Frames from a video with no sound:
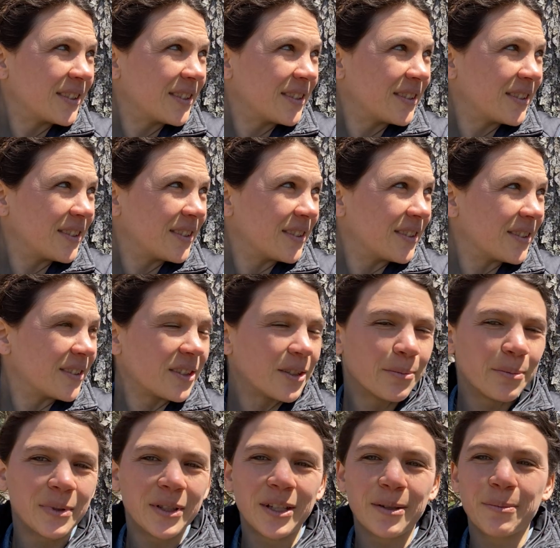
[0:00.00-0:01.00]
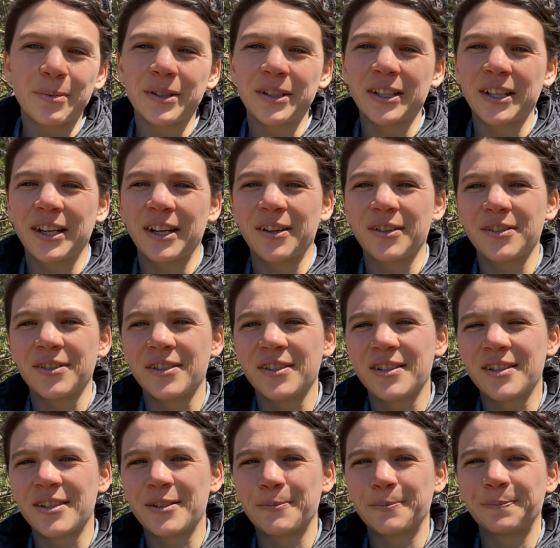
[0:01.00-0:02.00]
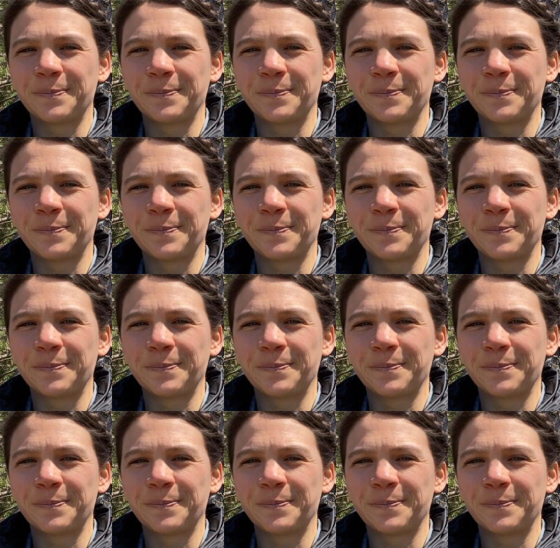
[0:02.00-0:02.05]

I heard somebody up at the houses.